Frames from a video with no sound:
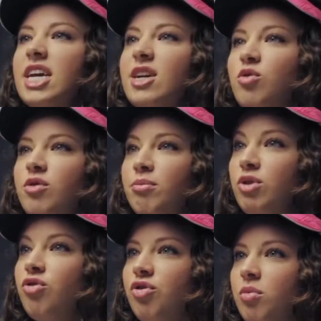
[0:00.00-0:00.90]
It was
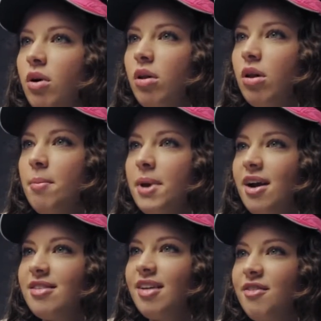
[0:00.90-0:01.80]
mutual
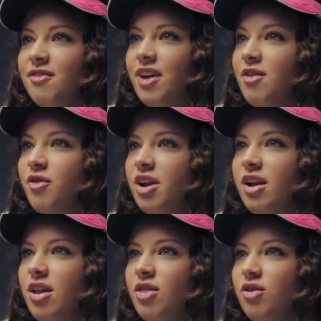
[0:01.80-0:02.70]
because I
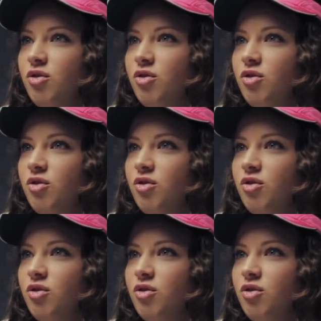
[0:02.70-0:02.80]
favorited the